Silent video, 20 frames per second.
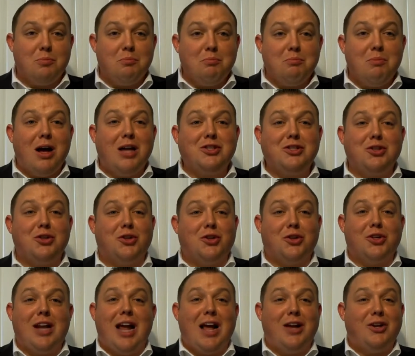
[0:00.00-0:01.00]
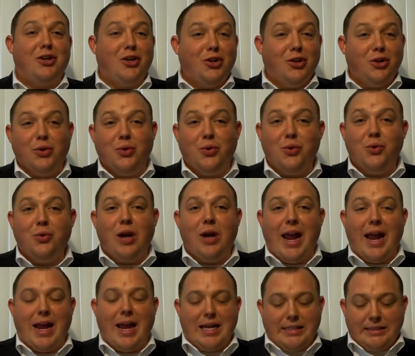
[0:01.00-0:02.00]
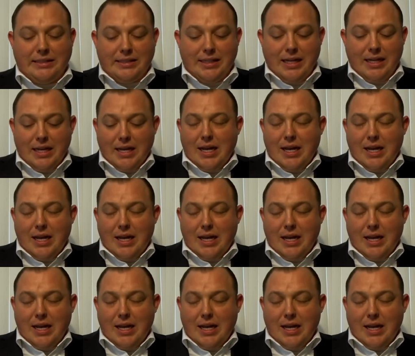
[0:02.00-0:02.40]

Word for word: must learn how to do and